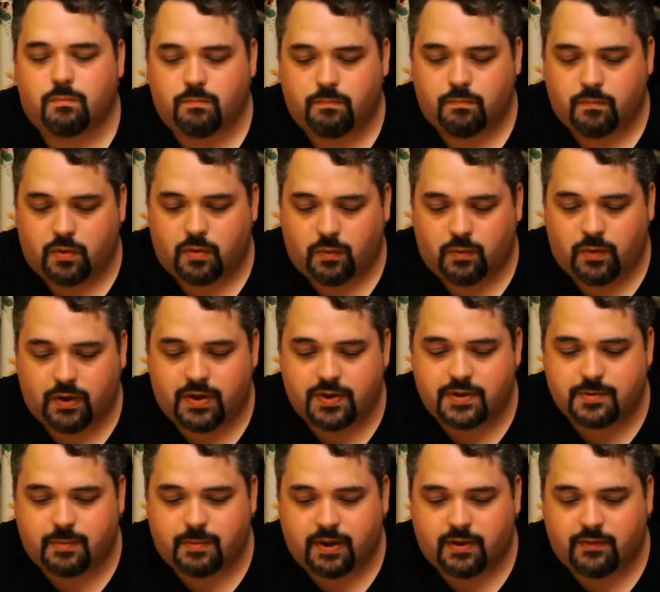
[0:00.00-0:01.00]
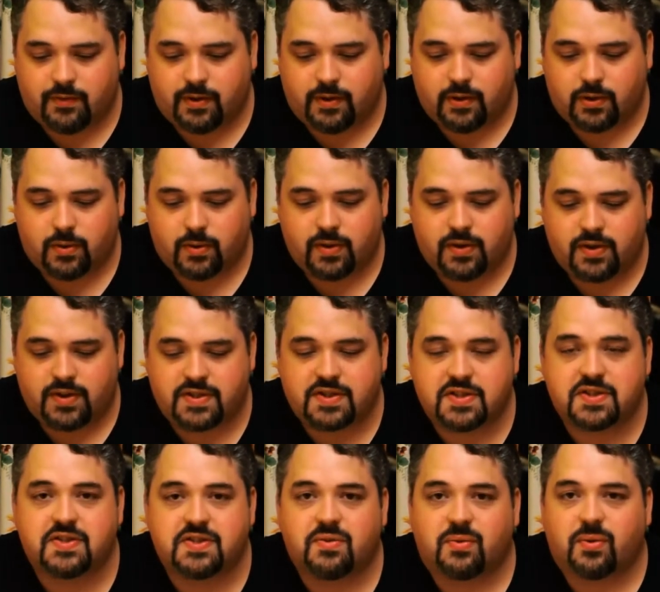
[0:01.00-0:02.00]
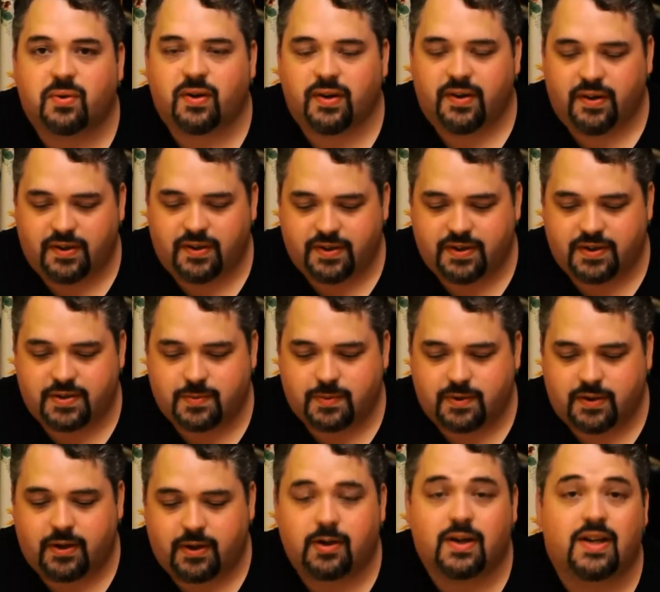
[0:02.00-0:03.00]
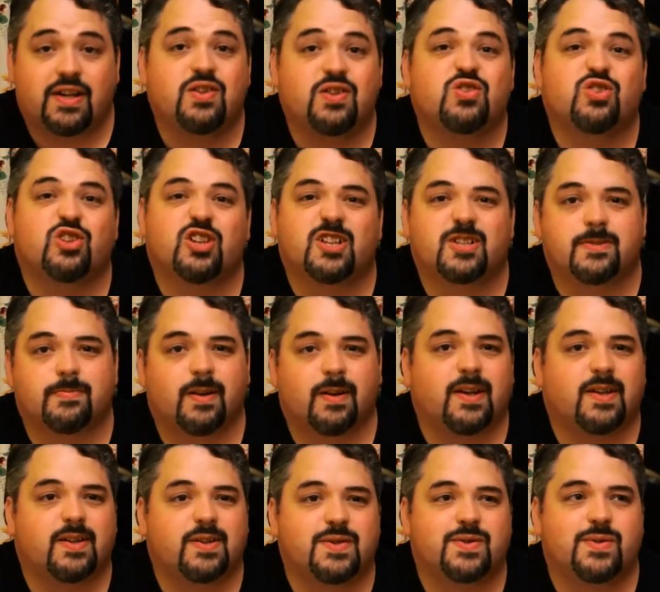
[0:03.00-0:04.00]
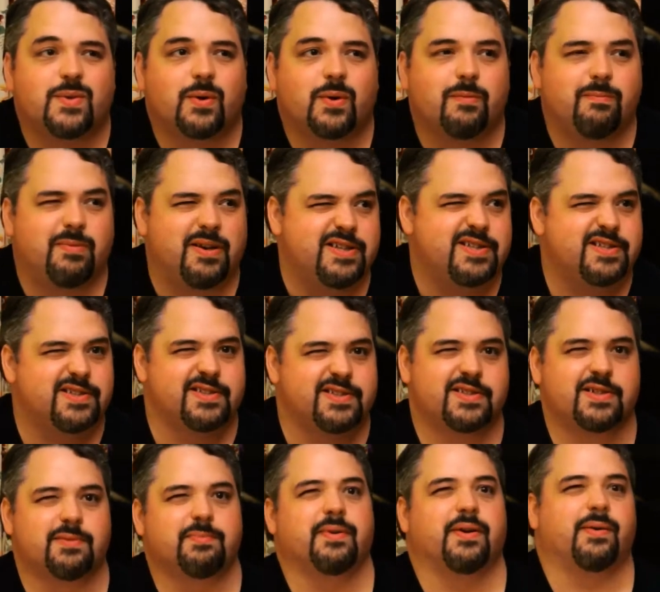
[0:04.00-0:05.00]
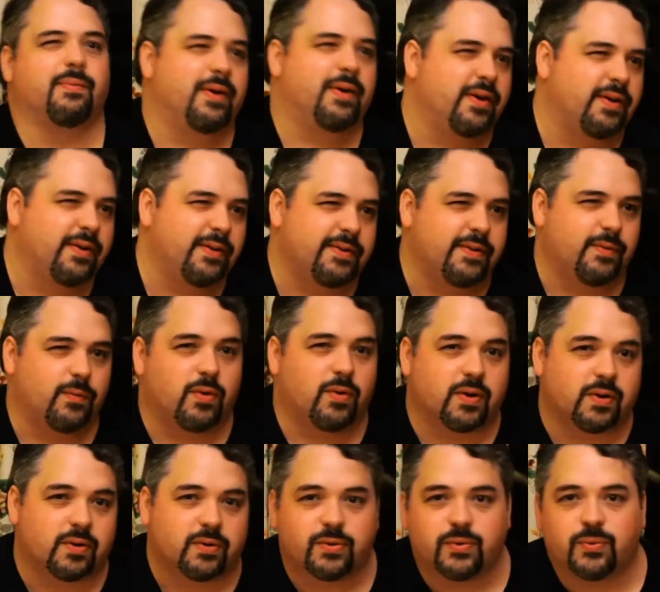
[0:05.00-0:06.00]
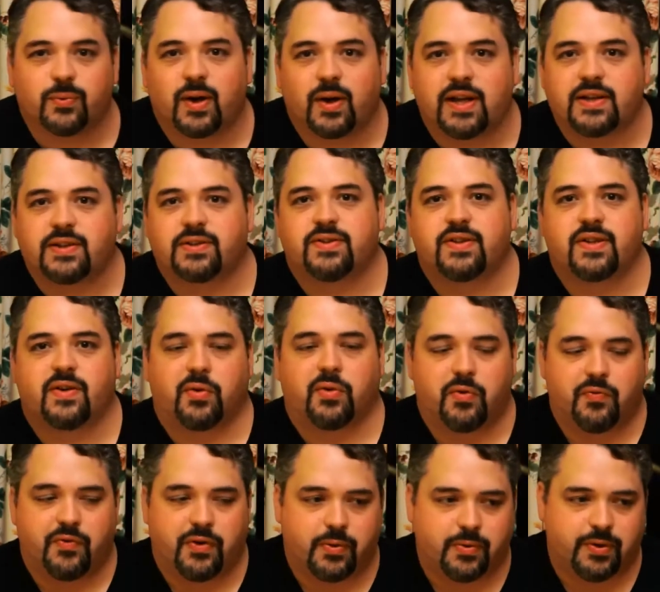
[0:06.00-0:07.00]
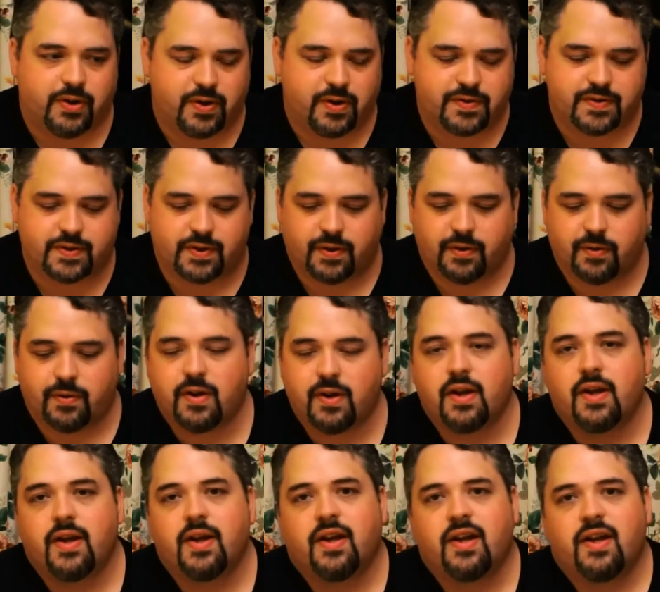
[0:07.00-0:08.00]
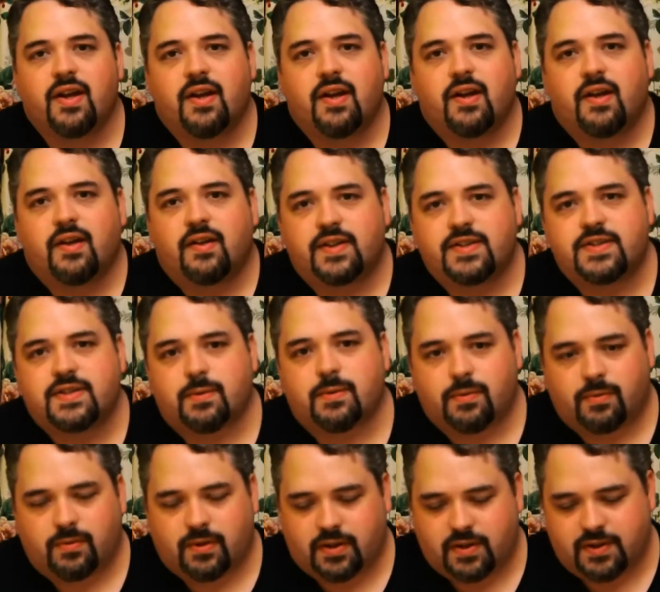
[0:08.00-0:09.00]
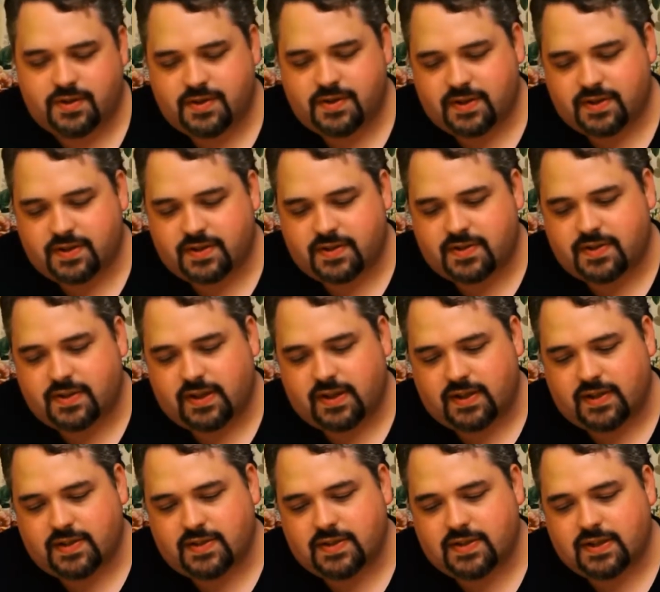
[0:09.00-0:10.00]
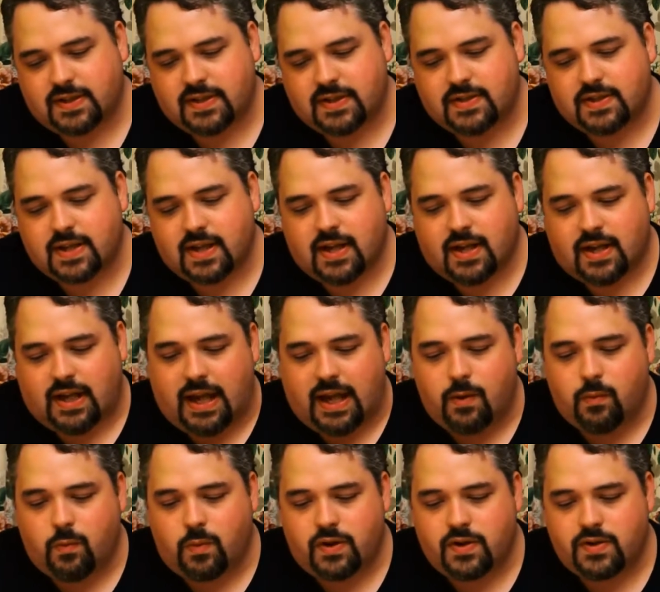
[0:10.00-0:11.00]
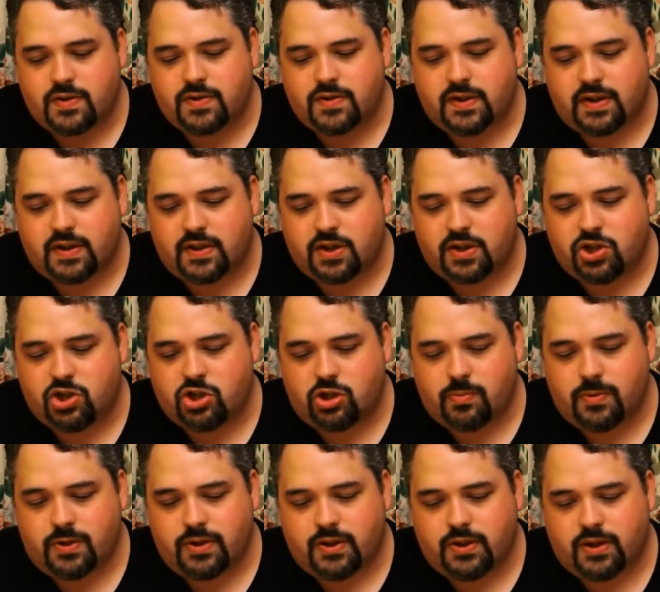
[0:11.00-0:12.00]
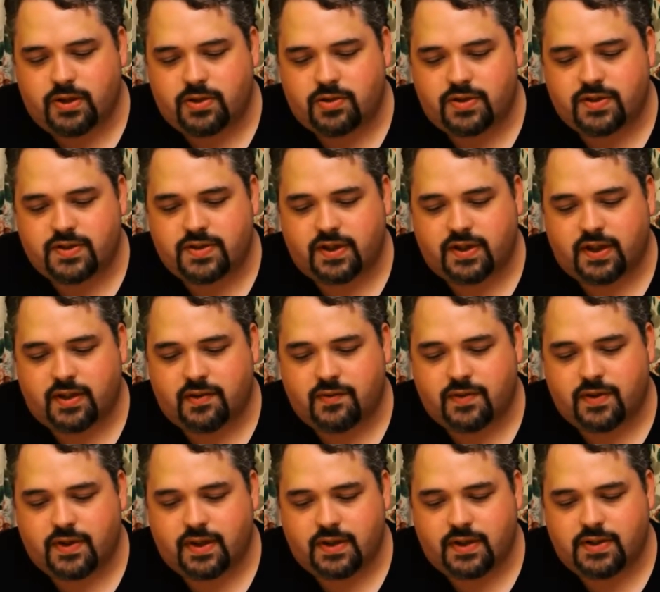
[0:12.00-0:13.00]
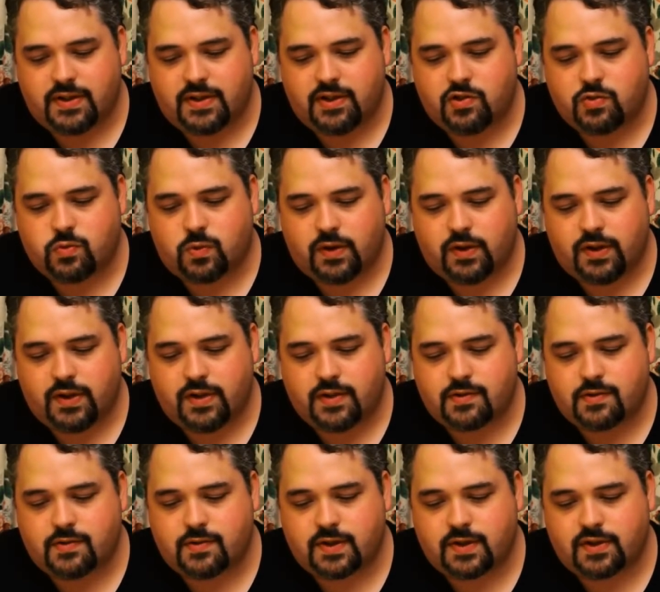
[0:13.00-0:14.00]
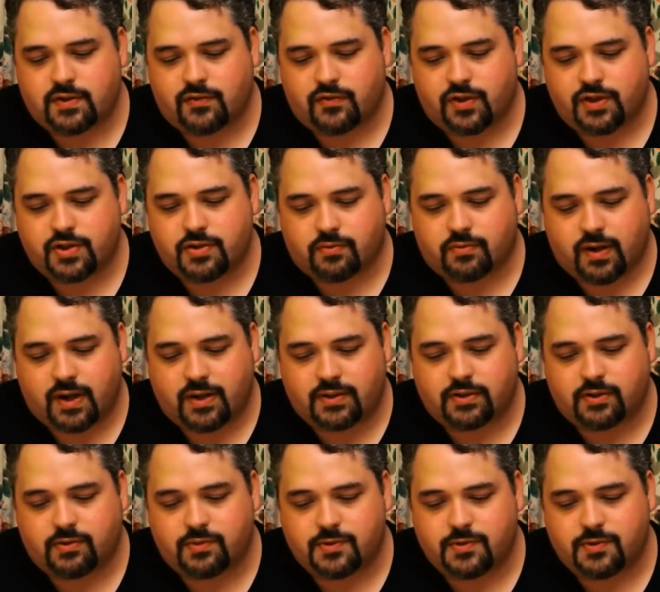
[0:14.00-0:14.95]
Well, Rickard's might have included a story on this one here. I usually explain this story based on something I read on the Waterloo Radler that I reviewed years ago. Let's see what Rickard's has to say. This says, it was in the German countryside of the 1920s that the first Radler was